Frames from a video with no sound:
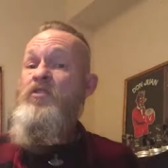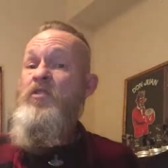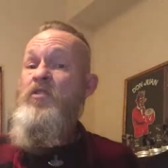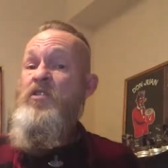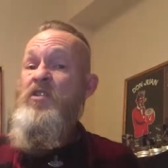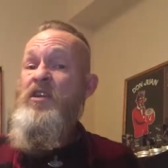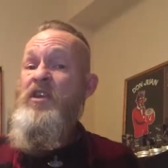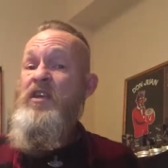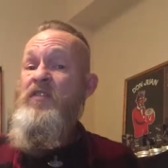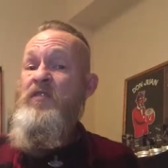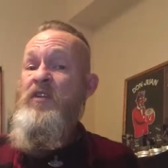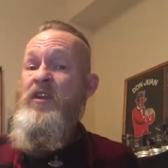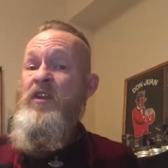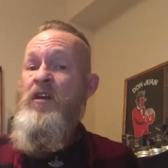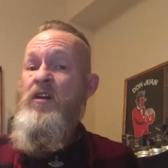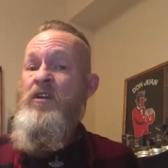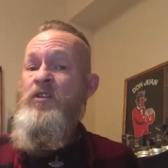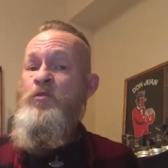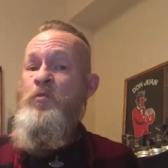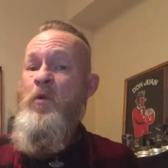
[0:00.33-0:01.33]
So good evening
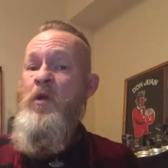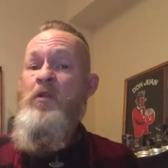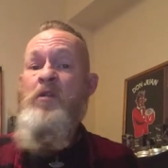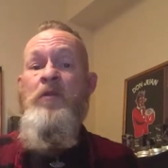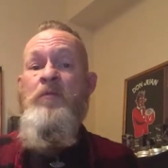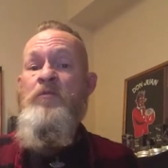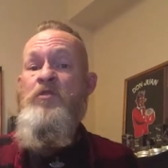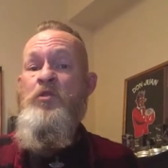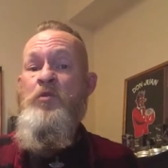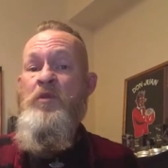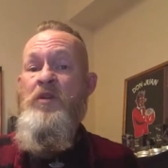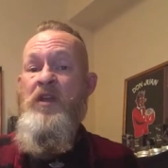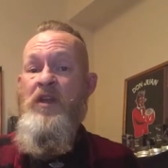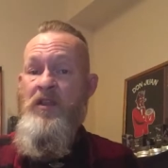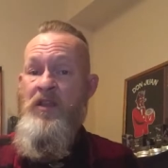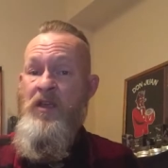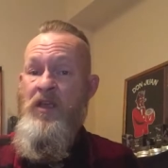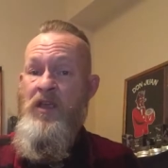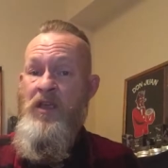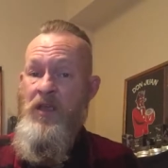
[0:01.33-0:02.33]
guys, welcome to
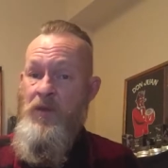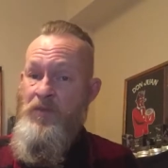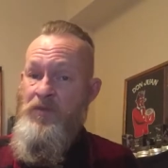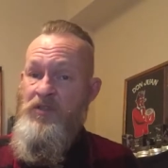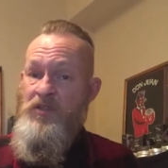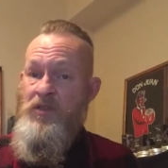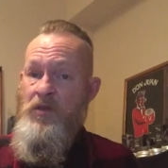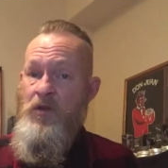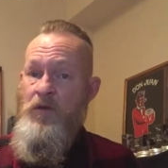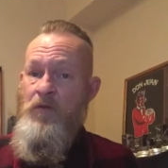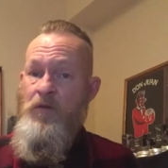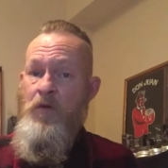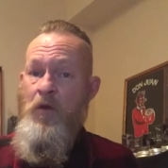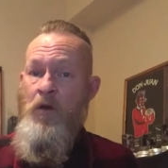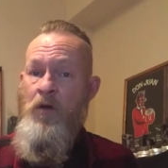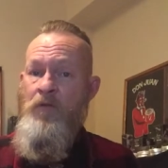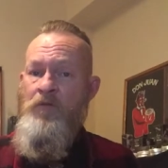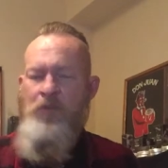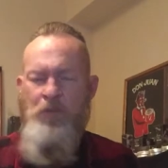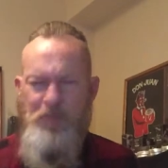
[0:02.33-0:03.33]
another episode
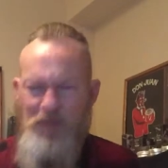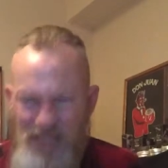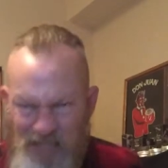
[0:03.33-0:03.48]
of The